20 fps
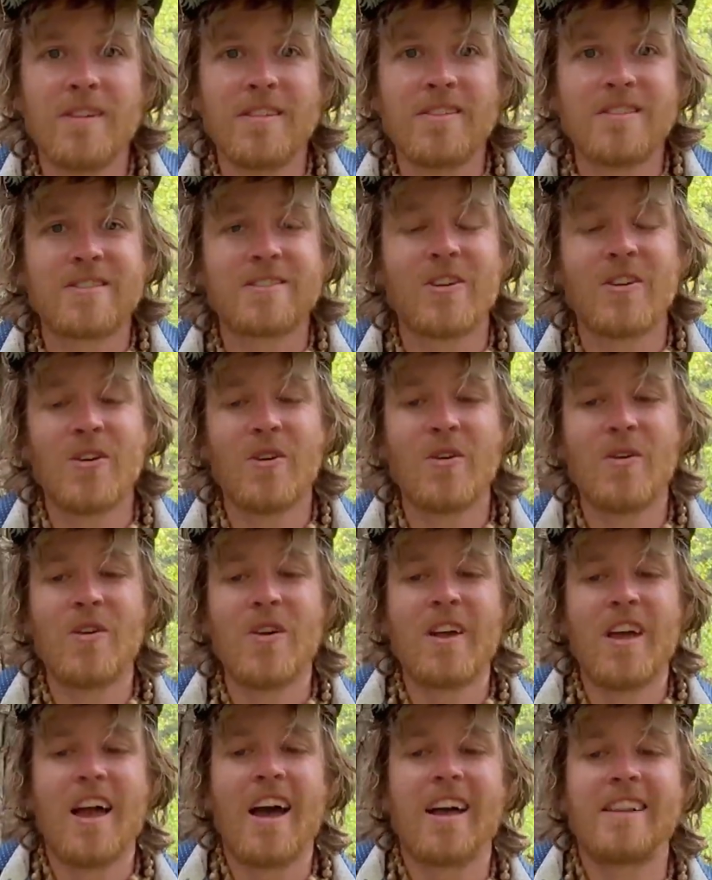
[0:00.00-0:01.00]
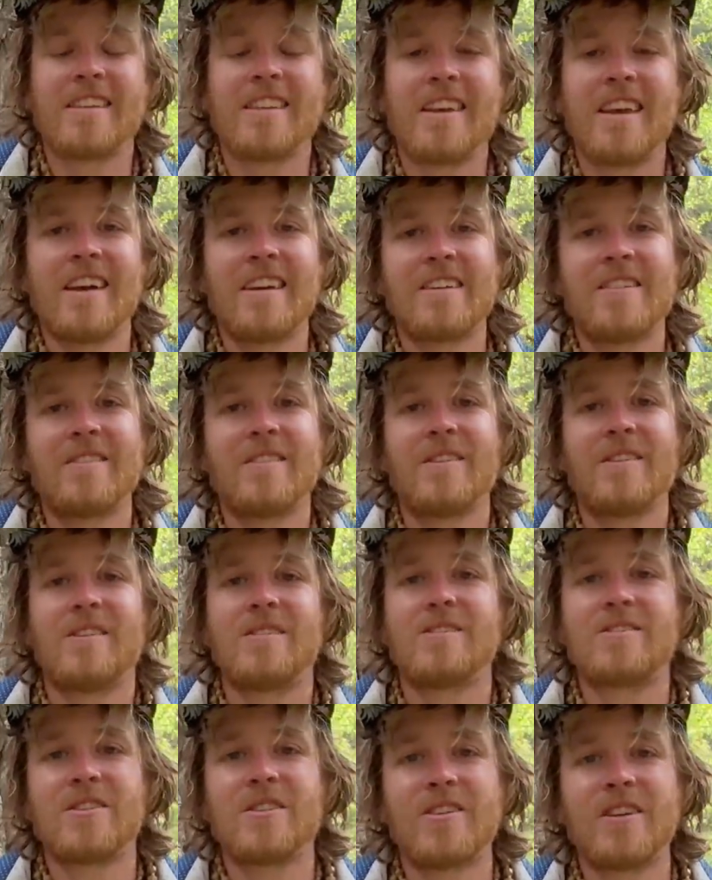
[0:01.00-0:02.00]
So at the end of the
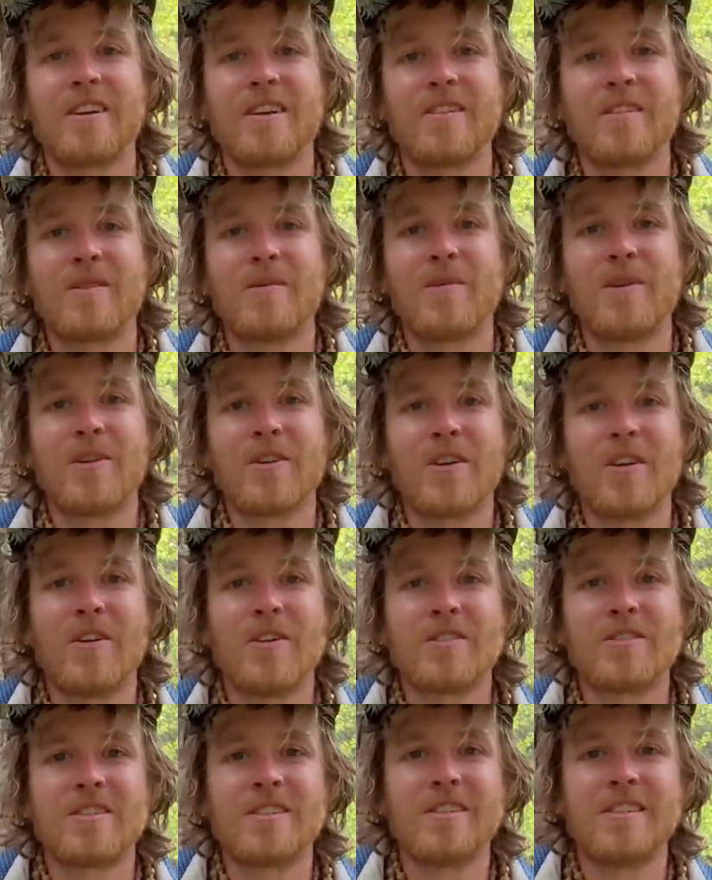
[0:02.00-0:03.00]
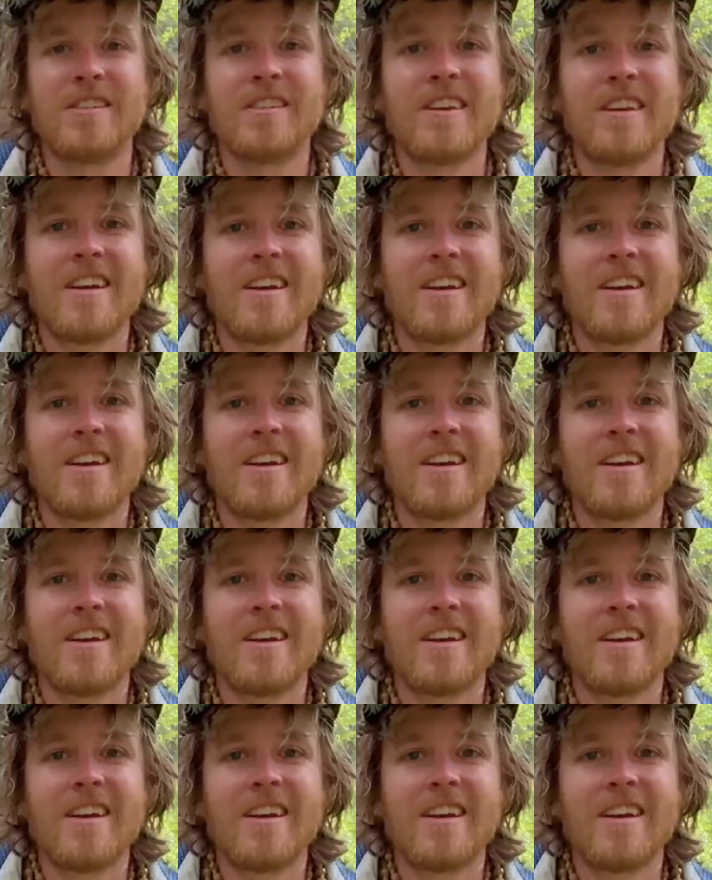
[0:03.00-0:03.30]
churning of the milk ocean,